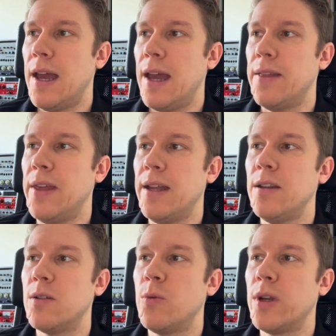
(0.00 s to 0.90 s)
And
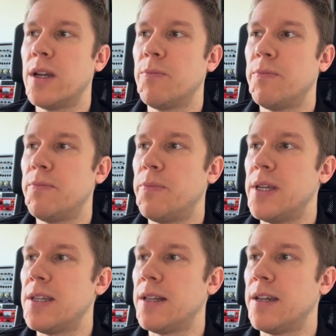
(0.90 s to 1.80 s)
then we can
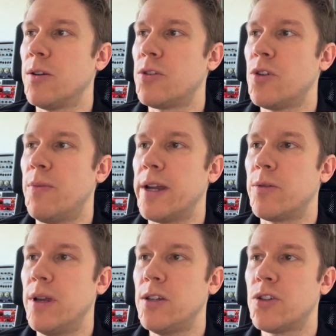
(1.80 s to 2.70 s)
basically go to
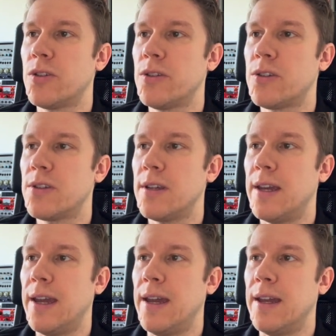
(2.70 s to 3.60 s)
migrations
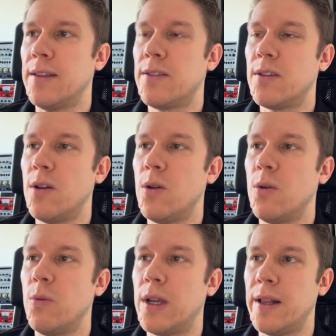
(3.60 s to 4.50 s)
and
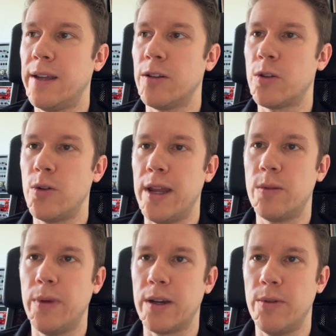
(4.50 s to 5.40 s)
we click on create
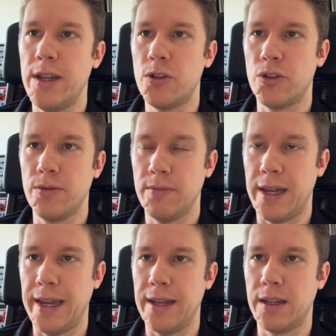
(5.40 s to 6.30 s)
migration.
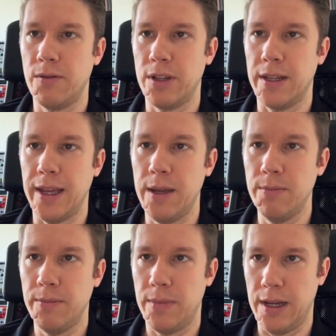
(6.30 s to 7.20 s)
Again, give it a
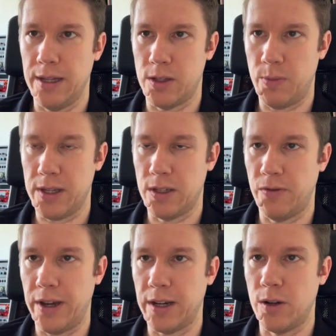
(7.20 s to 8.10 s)
name and
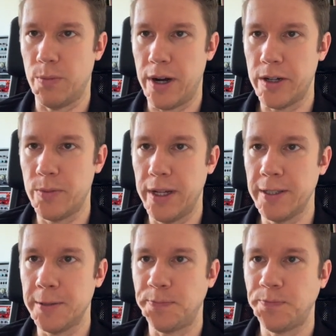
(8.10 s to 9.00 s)
specify a compartment.